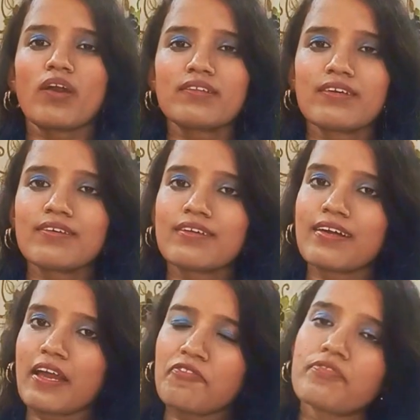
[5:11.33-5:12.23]
One thing
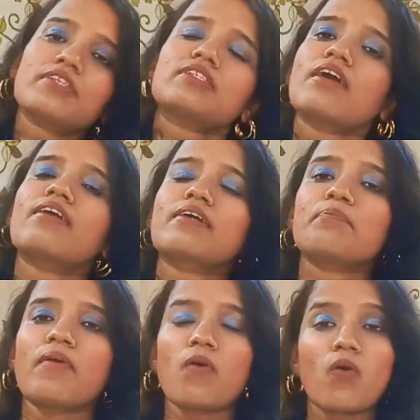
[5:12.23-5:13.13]
that every
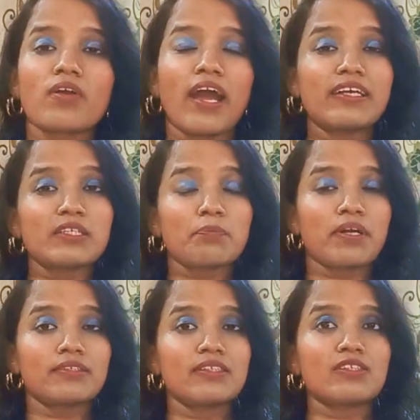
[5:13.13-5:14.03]
startup or
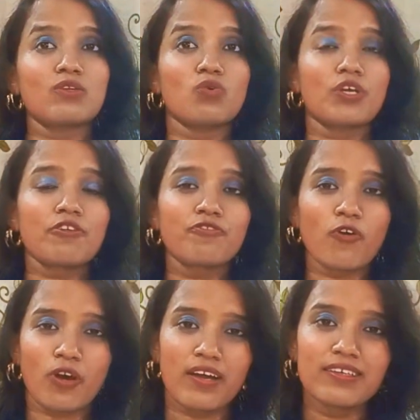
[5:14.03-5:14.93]
enterprise is looking
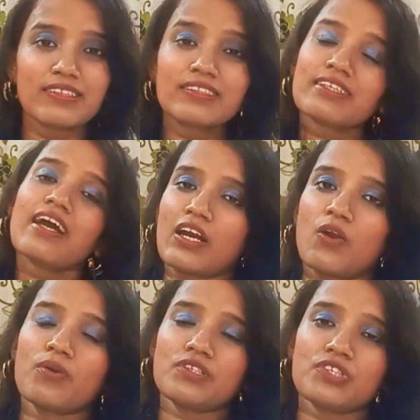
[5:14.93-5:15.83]
for is
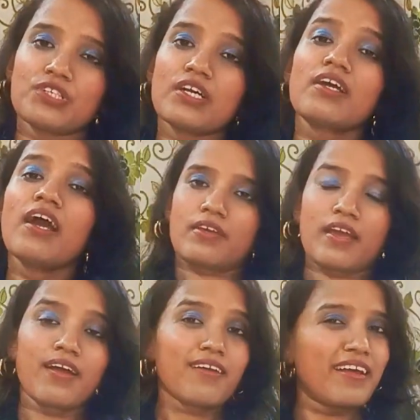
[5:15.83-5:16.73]
cloud engineer.
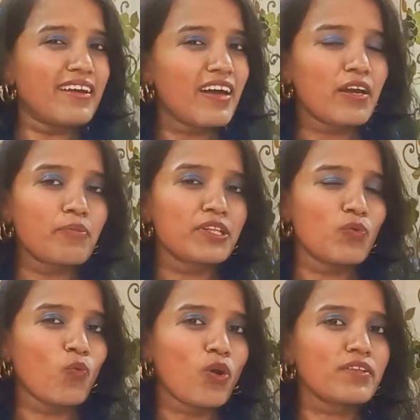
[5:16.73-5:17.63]
Yena ellarume
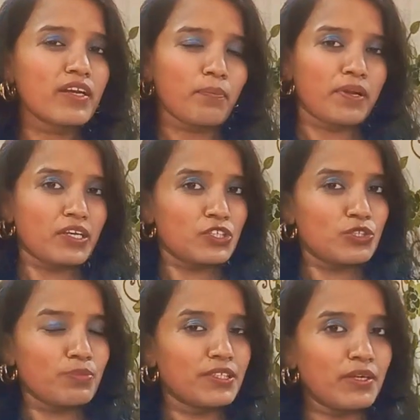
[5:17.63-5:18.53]
they want their application
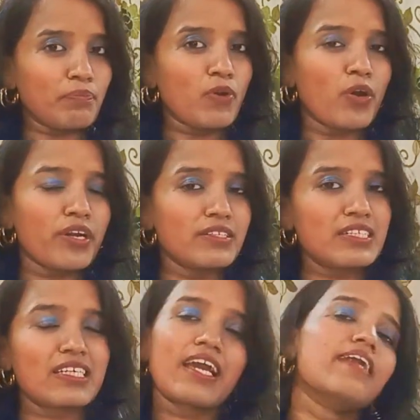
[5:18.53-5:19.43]
to be deployed and
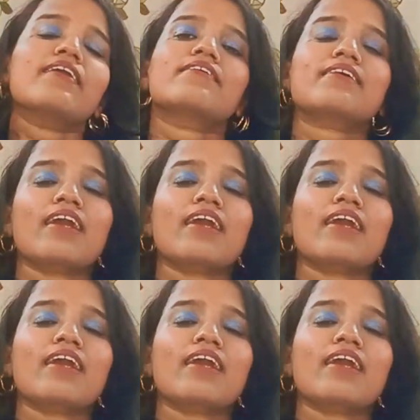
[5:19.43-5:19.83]
scaled at